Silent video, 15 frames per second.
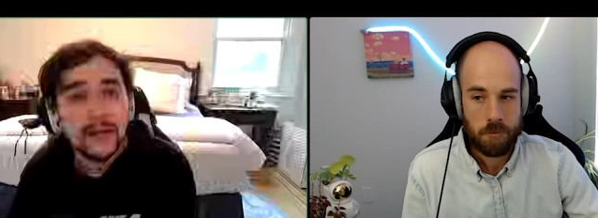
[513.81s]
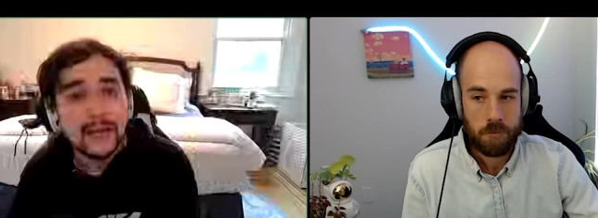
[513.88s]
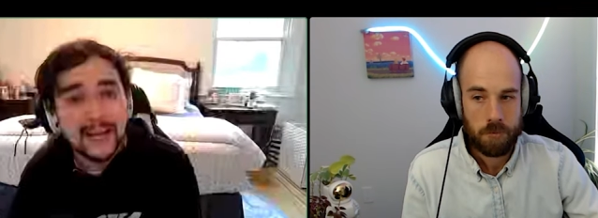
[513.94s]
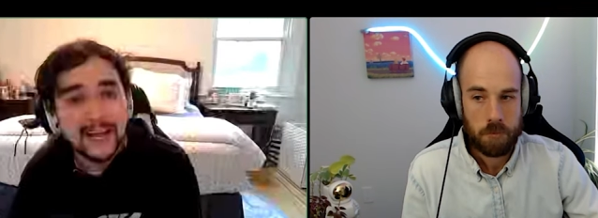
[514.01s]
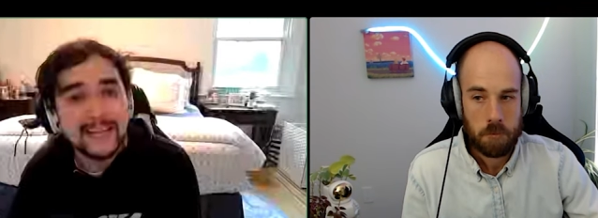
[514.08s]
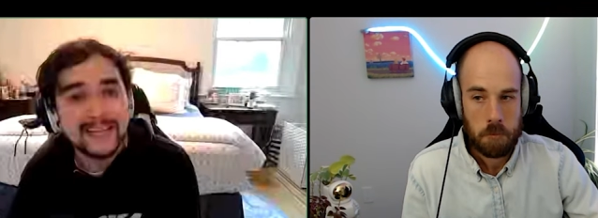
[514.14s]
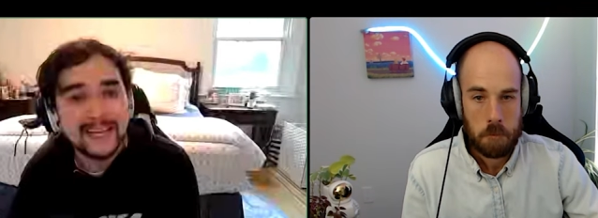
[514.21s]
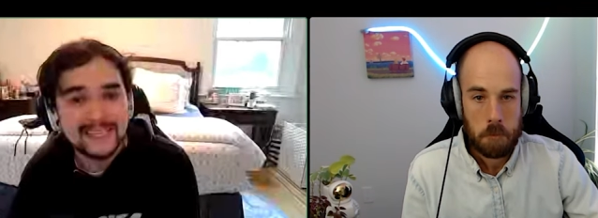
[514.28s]

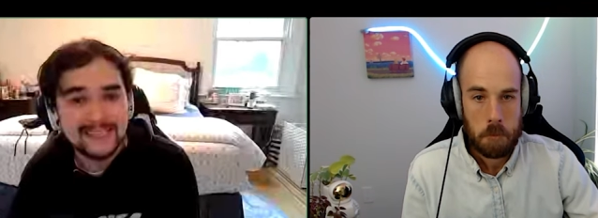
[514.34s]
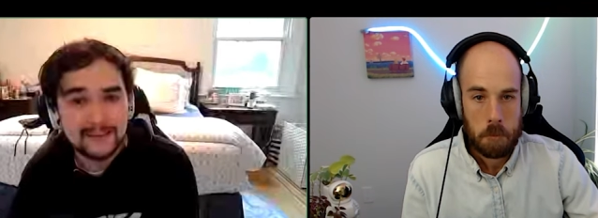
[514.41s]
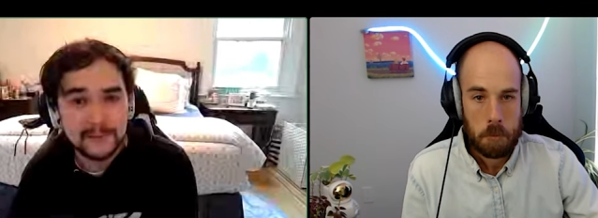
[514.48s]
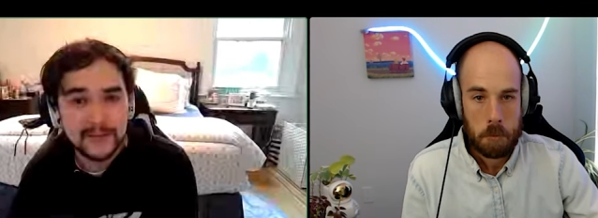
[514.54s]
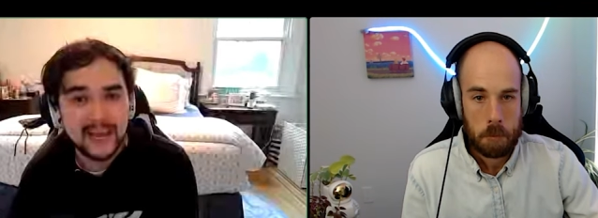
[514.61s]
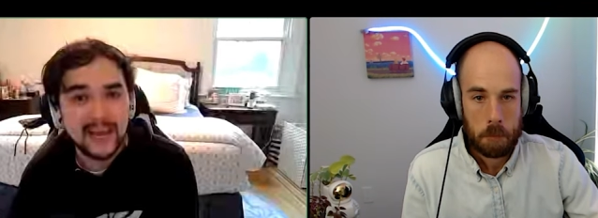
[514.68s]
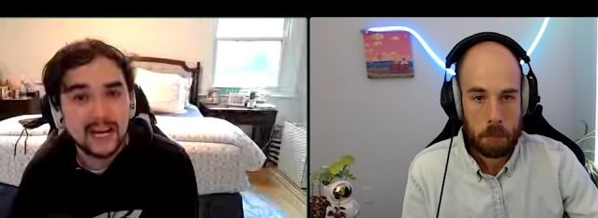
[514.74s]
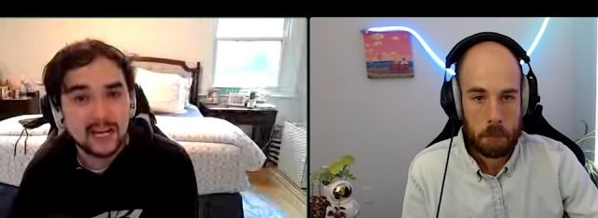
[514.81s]
Speaker 1: their name
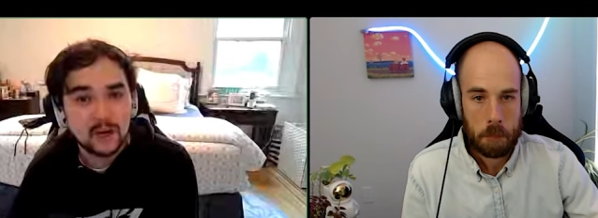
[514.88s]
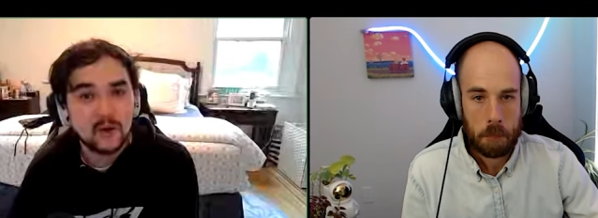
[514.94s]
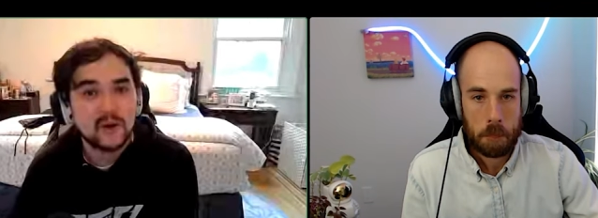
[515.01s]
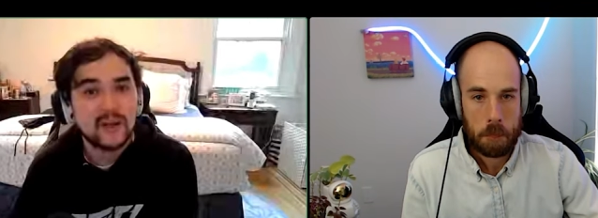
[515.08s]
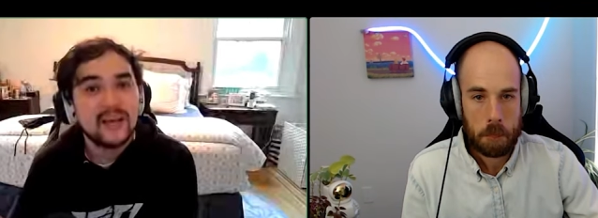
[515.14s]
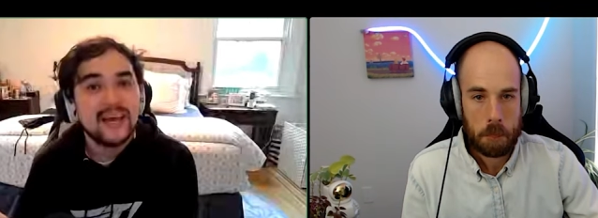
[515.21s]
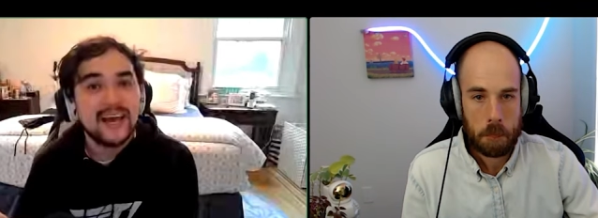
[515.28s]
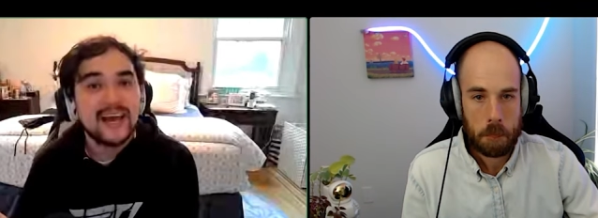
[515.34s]
known in
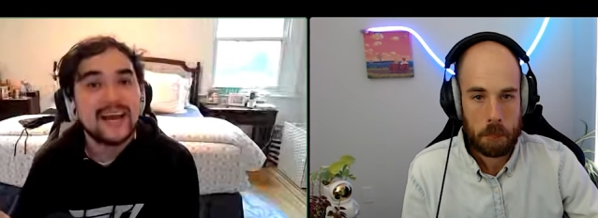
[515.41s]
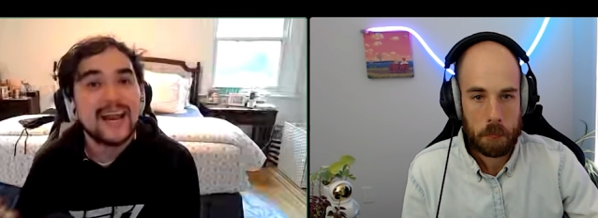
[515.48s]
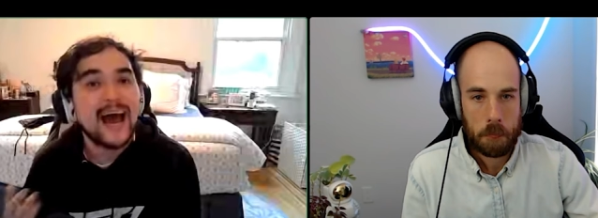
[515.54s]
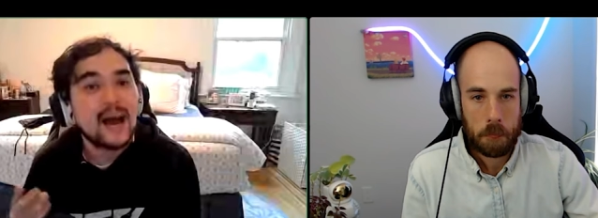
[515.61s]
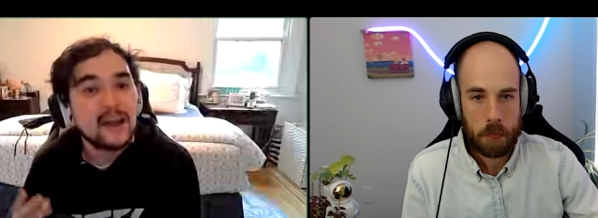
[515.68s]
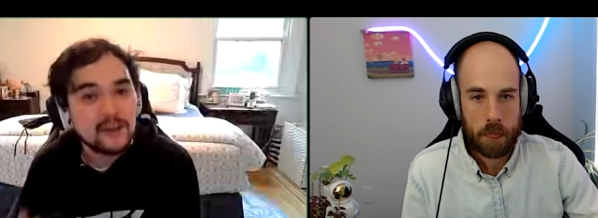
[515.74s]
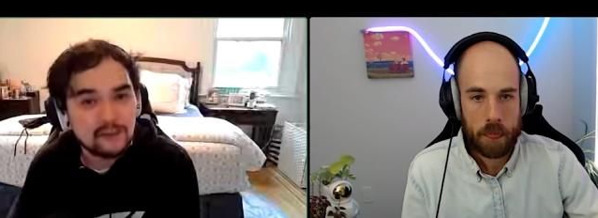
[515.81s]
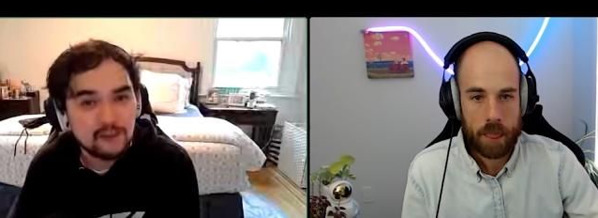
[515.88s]
that type of
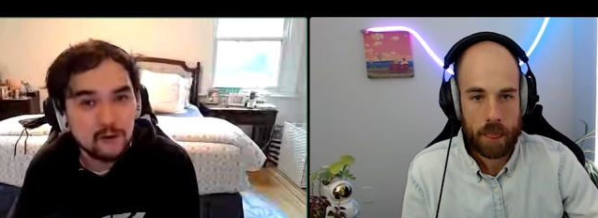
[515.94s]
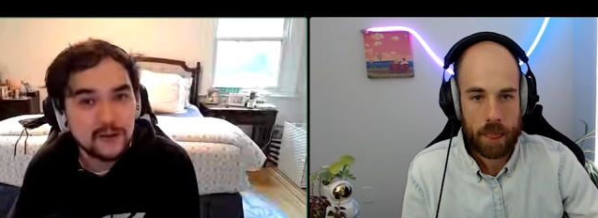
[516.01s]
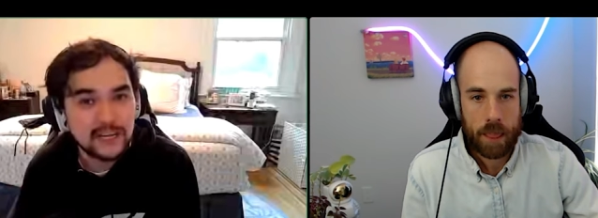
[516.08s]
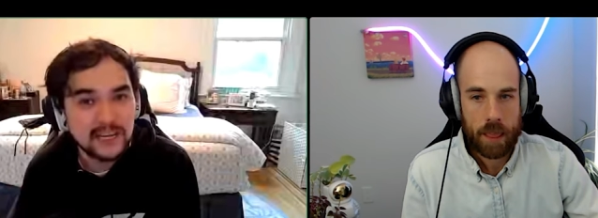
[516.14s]
category.